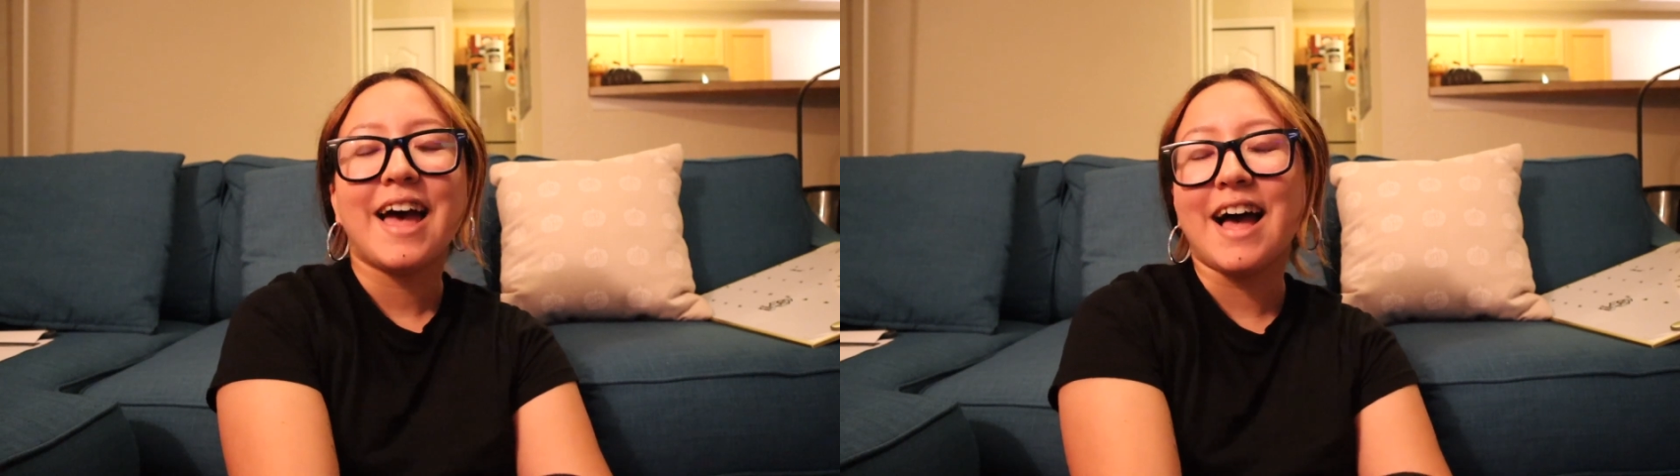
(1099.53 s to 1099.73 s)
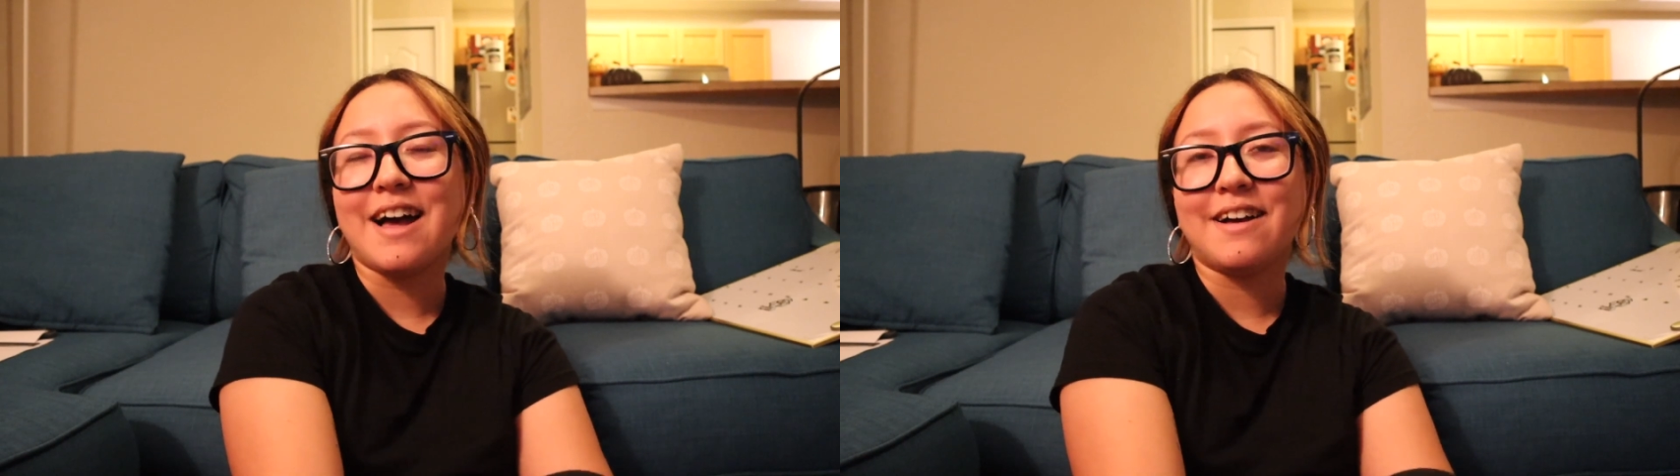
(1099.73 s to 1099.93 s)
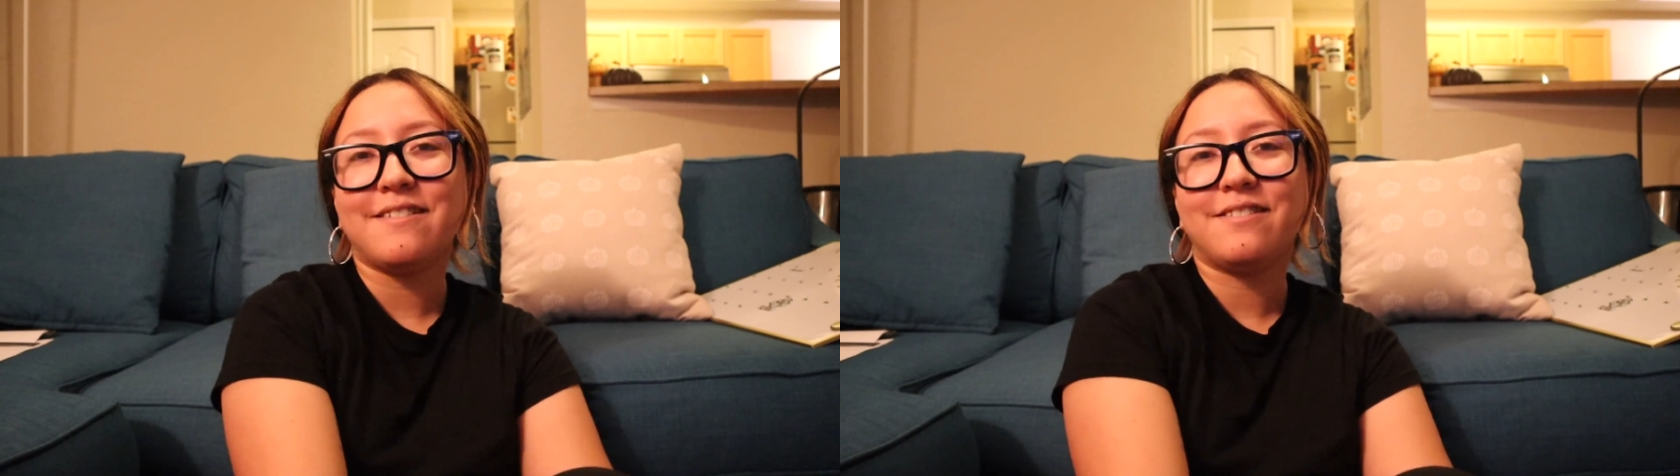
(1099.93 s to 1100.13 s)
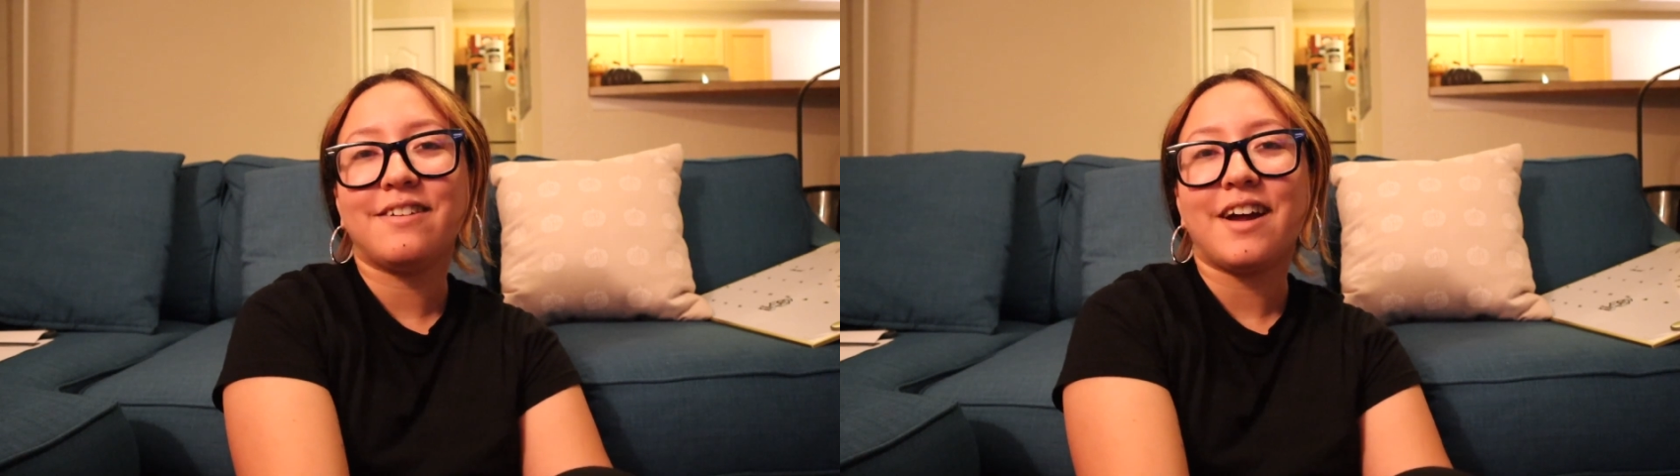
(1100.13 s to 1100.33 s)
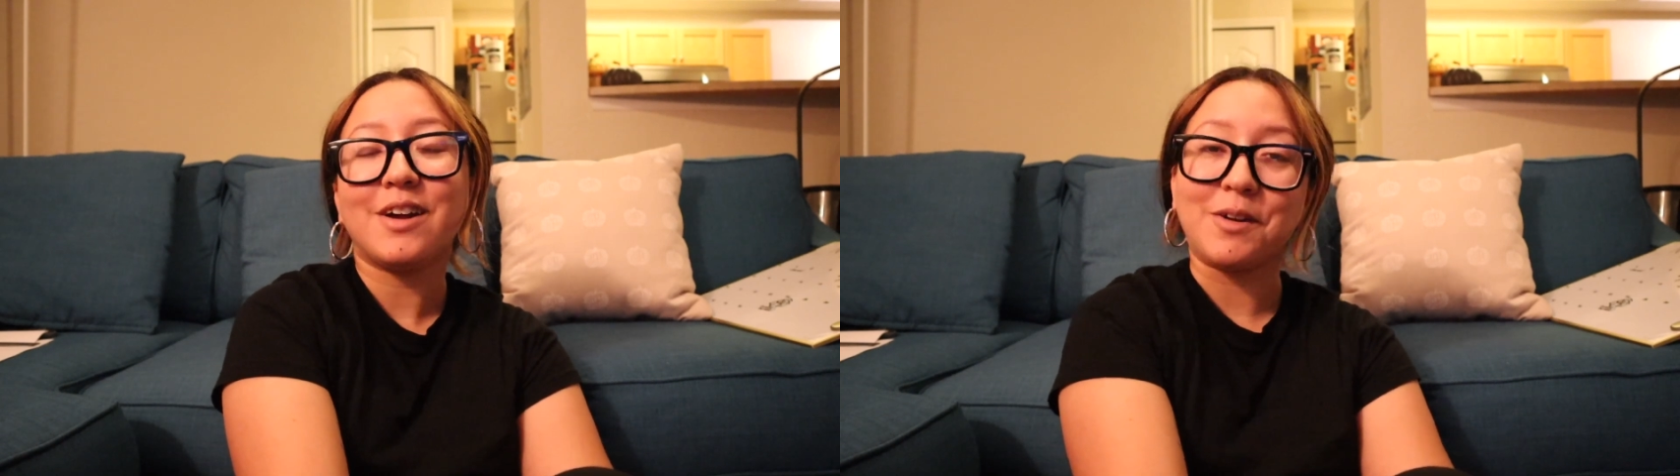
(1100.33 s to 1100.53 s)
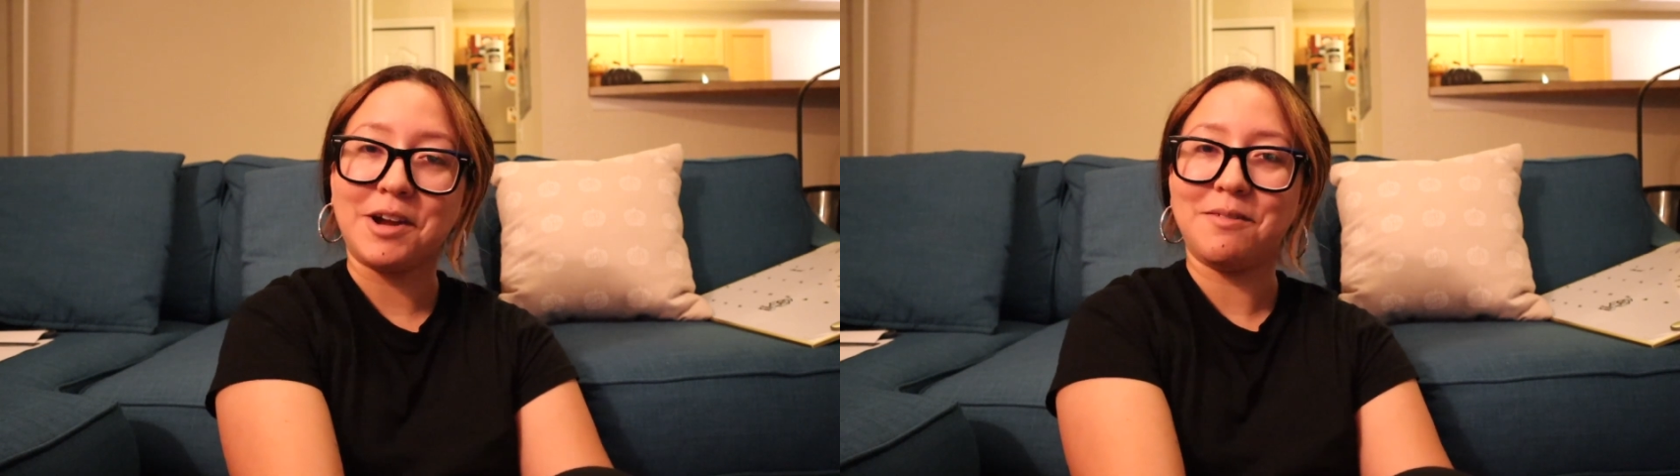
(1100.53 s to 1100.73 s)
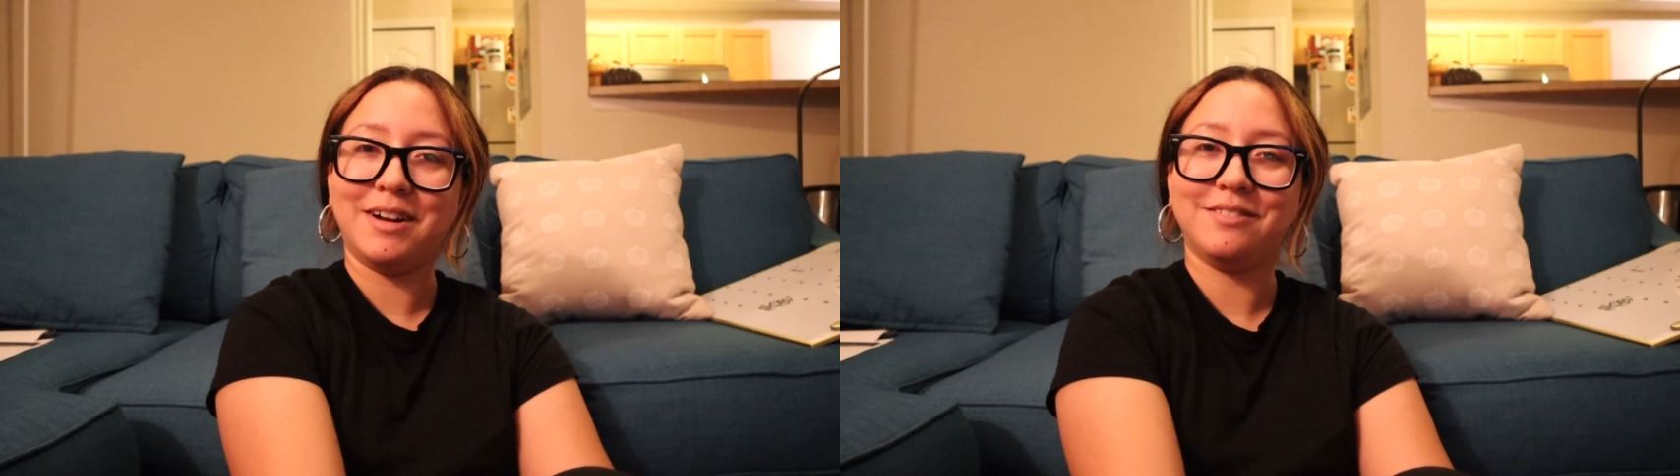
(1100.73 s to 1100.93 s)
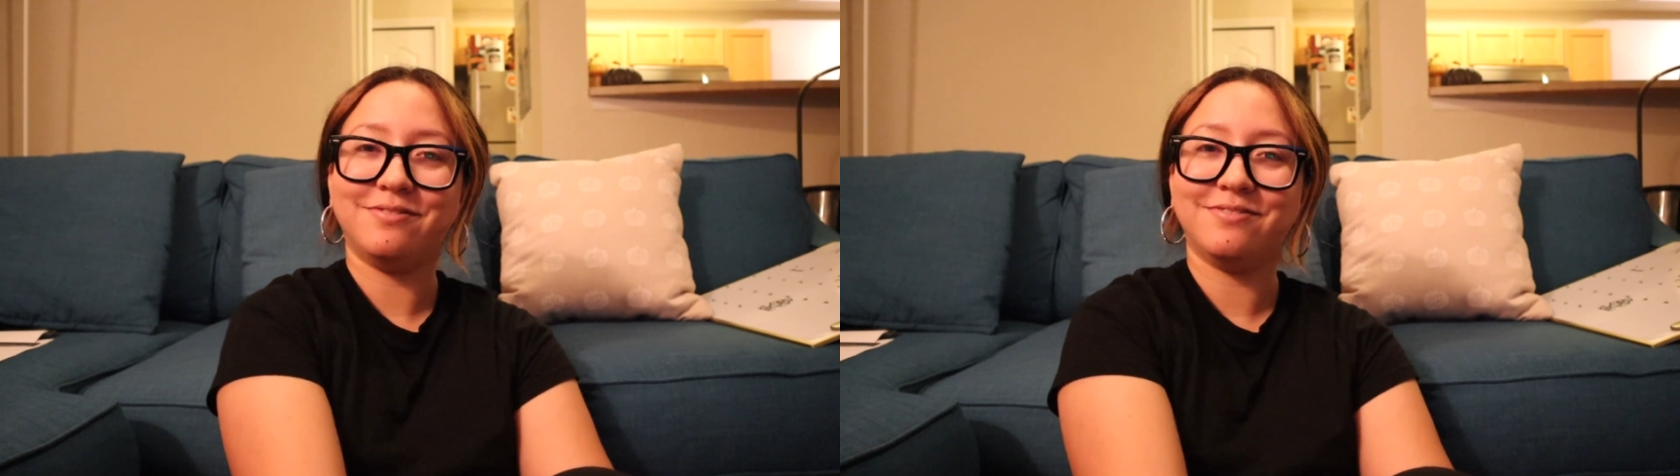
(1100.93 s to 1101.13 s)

Have a great one.